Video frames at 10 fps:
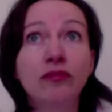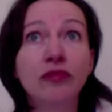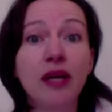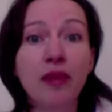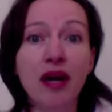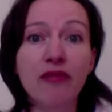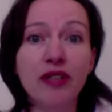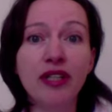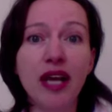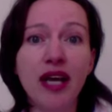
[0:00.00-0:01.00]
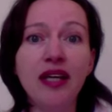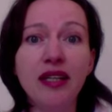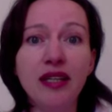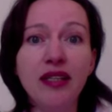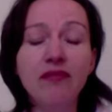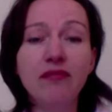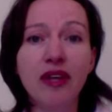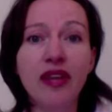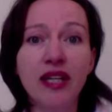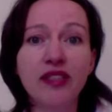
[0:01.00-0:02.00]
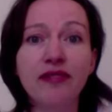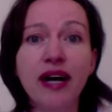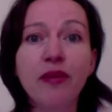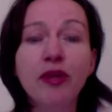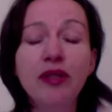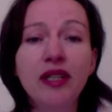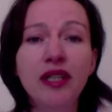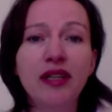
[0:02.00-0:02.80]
Yep, I've written AE, and that's a vowel